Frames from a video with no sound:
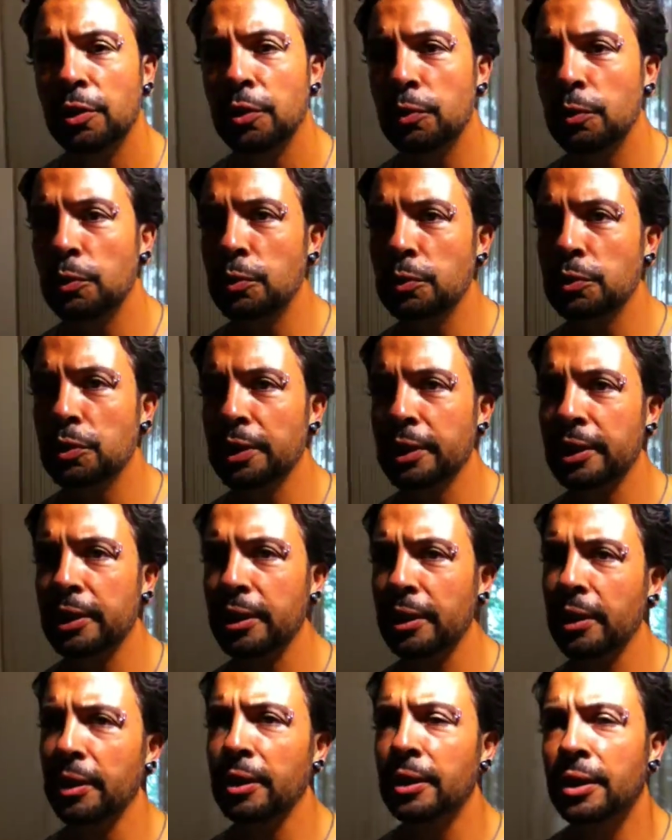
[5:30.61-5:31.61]
who's like
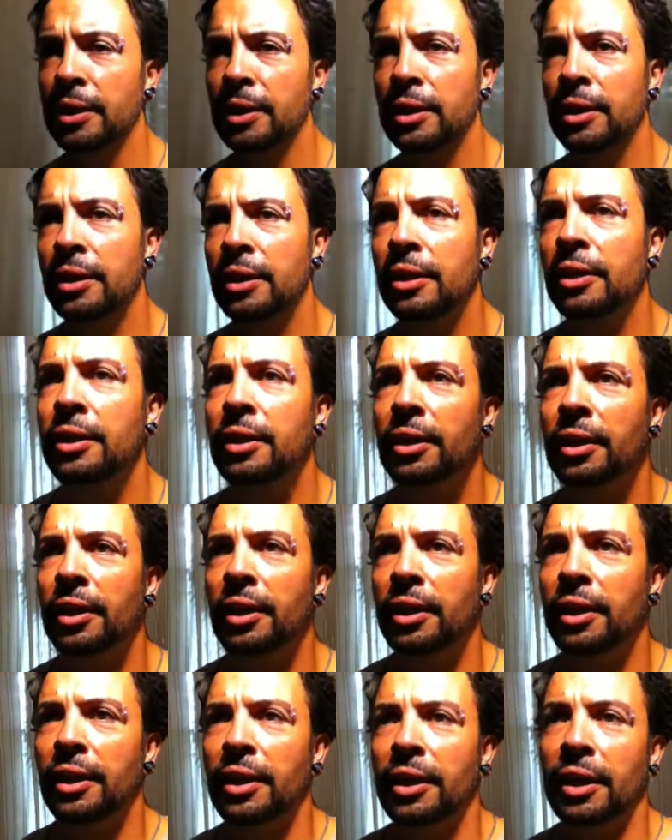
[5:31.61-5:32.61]

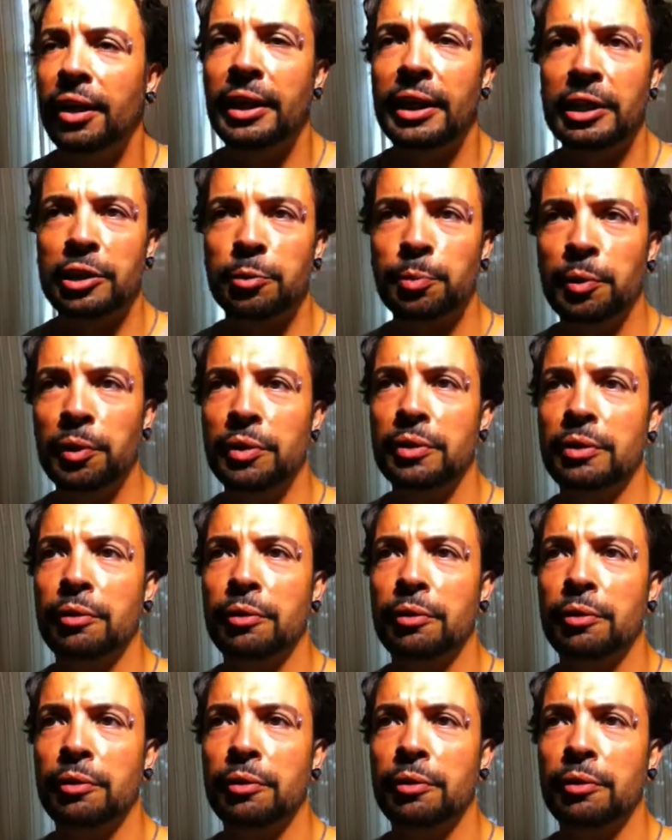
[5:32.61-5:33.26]
an expert